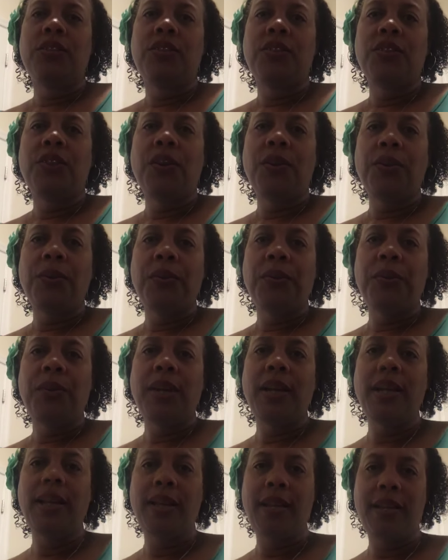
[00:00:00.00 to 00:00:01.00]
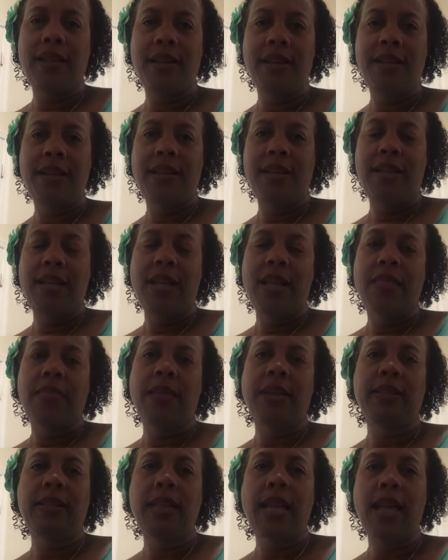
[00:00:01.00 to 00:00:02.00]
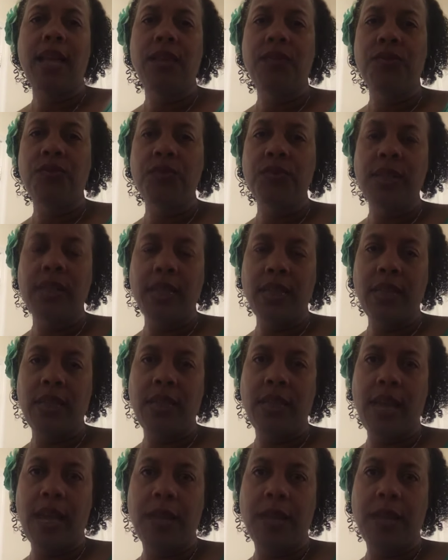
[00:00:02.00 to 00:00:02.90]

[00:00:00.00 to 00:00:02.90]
So that's A through Z,